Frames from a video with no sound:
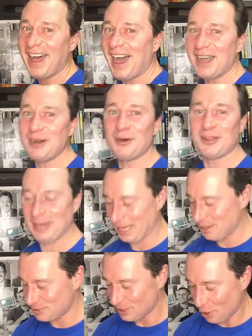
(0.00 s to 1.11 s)
I know your
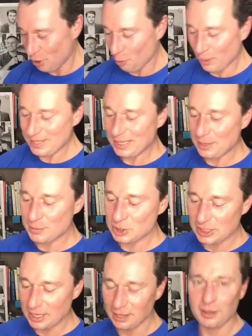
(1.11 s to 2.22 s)
names. Wendy,
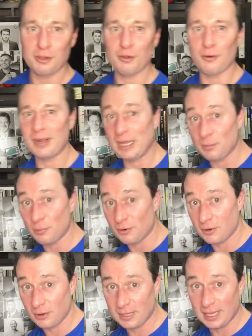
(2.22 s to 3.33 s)
Michelle, Lori, and
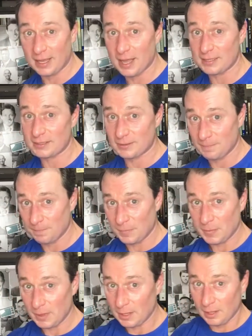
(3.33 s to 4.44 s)
Bruno. Okay, guys?
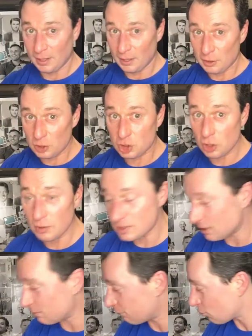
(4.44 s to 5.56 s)
The
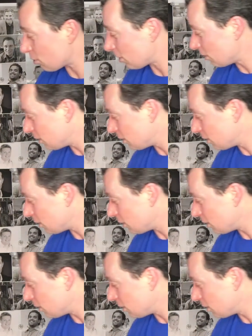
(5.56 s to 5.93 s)
chosen four.